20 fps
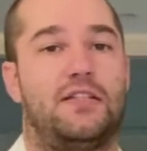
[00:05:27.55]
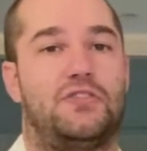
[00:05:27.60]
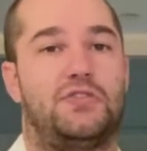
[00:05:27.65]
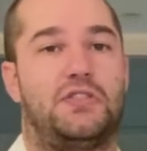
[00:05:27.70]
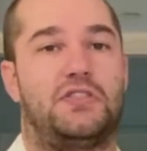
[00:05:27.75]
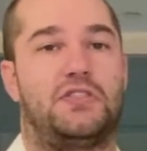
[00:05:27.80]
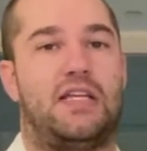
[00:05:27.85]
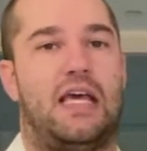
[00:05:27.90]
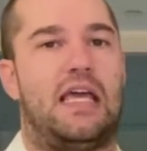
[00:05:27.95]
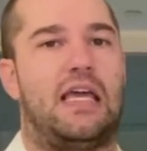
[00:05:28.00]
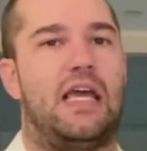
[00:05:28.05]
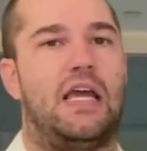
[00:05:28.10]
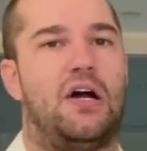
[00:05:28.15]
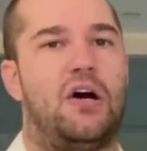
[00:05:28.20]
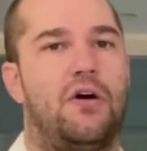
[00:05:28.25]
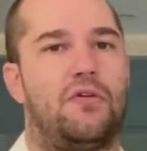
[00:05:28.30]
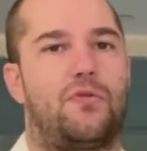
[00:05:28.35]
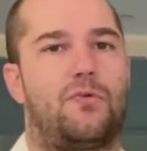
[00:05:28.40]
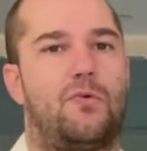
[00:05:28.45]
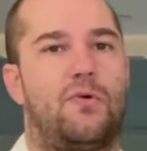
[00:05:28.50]
It's just taking
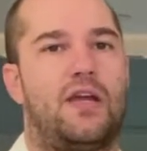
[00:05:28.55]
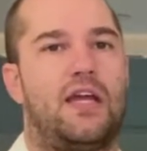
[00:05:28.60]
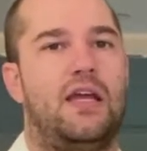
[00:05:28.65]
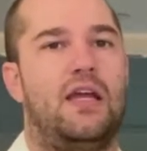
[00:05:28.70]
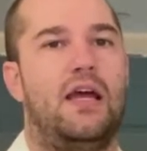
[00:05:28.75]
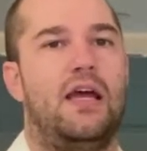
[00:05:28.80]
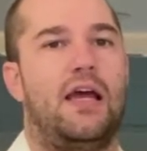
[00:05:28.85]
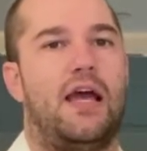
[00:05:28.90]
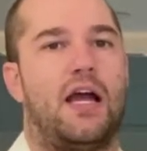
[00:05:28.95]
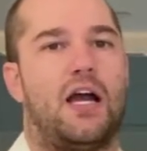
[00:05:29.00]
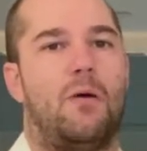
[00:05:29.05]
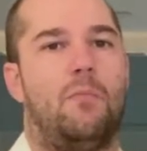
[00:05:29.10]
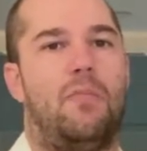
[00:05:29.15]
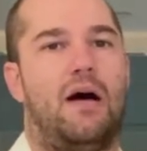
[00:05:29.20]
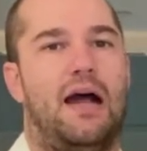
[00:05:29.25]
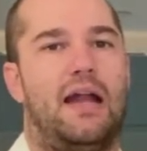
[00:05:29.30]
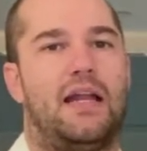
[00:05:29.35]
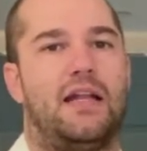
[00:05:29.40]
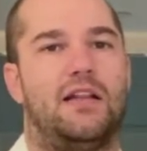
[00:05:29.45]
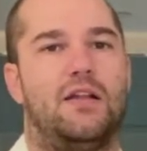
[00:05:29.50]
all three and
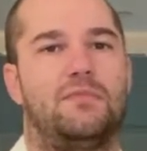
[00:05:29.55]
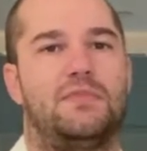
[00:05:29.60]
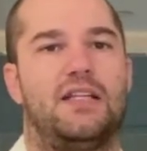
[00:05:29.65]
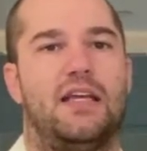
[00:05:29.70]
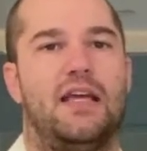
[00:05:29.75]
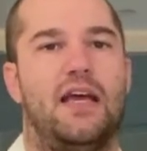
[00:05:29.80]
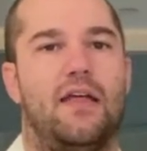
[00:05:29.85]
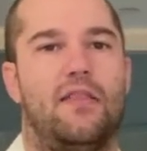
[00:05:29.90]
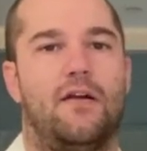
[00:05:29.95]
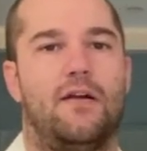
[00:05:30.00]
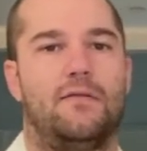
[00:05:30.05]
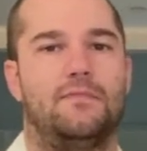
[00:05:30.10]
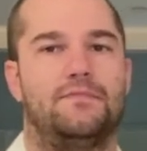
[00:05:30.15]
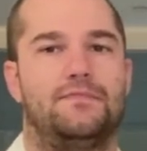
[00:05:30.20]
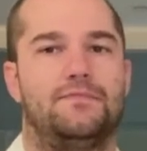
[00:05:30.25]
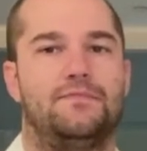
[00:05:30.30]
combining them together.